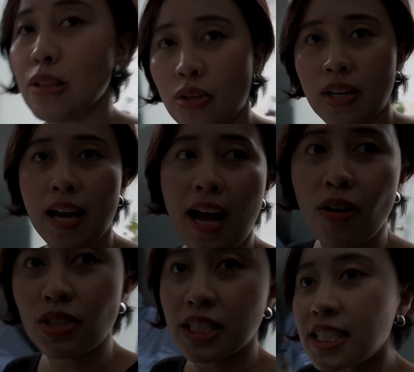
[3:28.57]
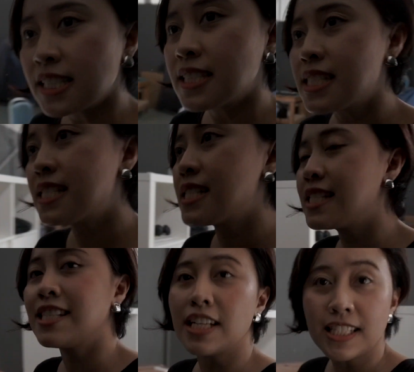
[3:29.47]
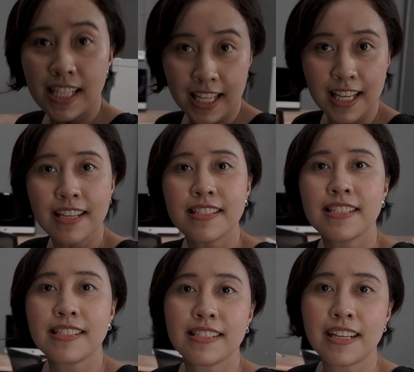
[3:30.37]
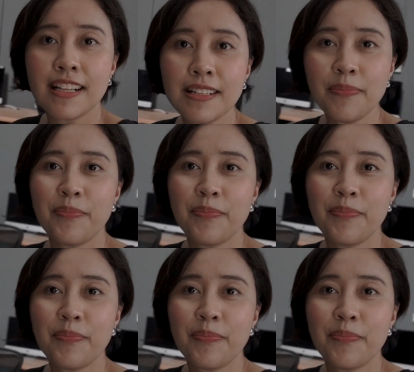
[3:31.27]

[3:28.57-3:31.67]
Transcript: look how dusty it is still